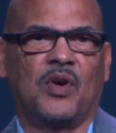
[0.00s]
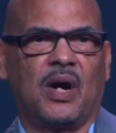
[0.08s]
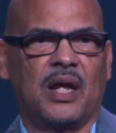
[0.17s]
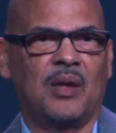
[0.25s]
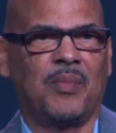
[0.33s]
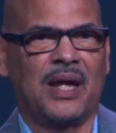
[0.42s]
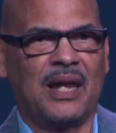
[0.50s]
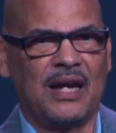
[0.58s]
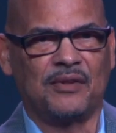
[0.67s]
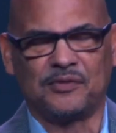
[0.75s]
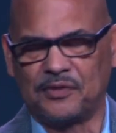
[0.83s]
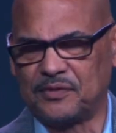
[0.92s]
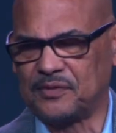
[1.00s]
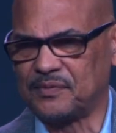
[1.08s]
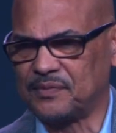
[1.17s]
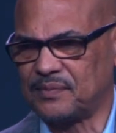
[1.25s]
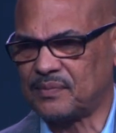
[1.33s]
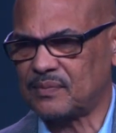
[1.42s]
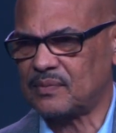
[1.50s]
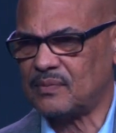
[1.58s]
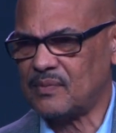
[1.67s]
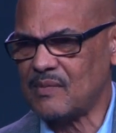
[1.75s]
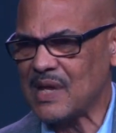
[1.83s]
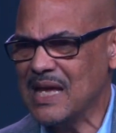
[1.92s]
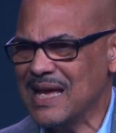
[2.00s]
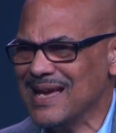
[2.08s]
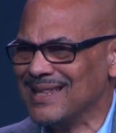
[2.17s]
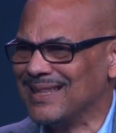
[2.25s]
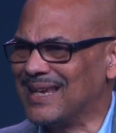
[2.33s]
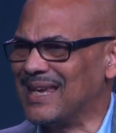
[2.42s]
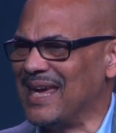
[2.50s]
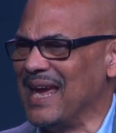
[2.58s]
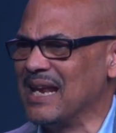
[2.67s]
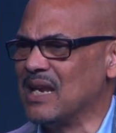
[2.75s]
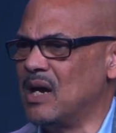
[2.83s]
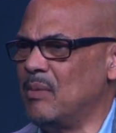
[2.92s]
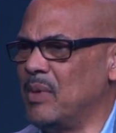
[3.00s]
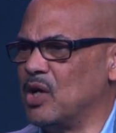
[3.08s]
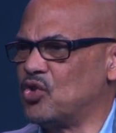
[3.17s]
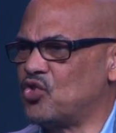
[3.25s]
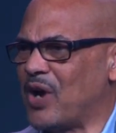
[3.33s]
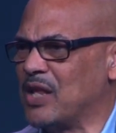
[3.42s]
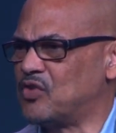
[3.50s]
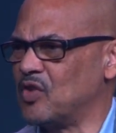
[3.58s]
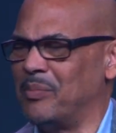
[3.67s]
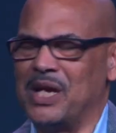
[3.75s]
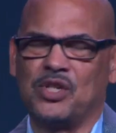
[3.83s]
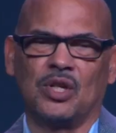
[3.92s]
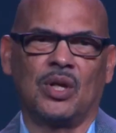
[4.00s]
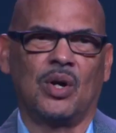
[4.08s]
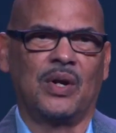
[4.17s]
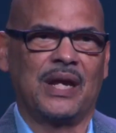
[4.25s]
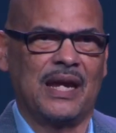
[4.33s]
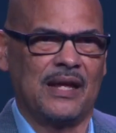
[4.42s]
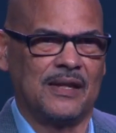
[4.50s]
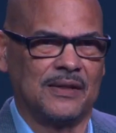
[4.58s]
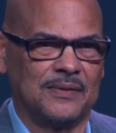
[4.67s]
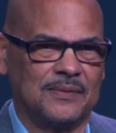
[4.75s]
God in my life? The kingdom and transformation go together.